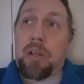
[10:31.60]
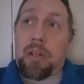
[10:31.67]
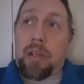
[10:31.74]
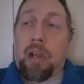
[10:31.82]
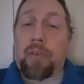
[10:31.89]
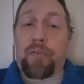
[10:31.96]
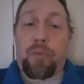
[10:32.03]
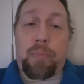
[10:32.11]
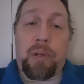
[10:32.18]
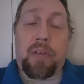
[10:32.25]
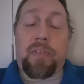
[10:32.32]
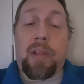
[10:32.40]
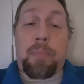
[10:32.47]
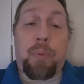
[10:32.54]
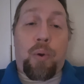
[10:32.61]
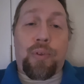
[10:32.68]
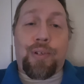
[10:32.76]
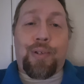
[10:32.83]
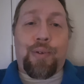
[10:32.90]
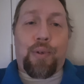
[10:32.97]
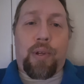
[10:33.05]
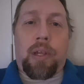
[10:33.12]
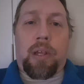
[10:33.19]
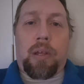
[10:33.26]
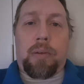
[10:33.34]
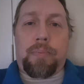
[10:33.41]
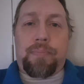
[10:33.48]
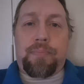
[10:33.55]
God forbid if they both agree.